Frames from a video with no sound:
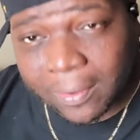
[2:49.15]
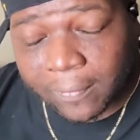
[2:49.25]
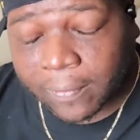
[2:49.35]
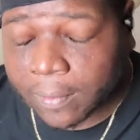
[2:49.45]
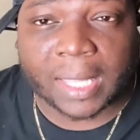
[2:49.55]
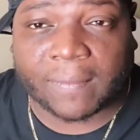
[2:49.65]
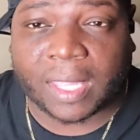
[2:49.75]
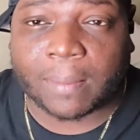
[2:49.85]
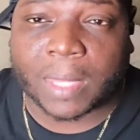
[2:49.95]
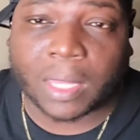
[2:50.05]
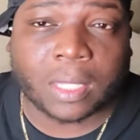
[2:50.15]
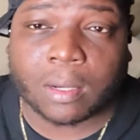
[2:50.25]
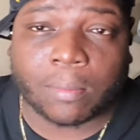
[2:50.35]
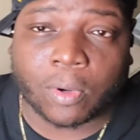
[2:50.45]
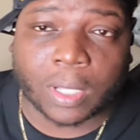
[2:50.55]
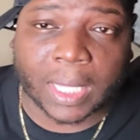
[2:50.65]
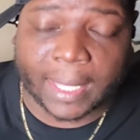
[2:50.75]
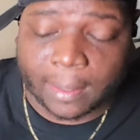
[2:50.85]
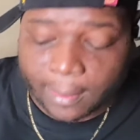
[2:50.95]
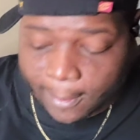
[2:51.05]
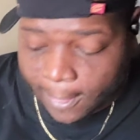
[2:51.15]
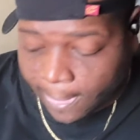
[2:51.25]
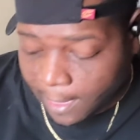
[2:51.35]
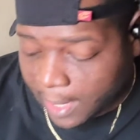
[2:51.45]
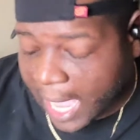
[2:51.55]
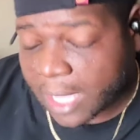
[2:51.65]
and giving him nothing no more.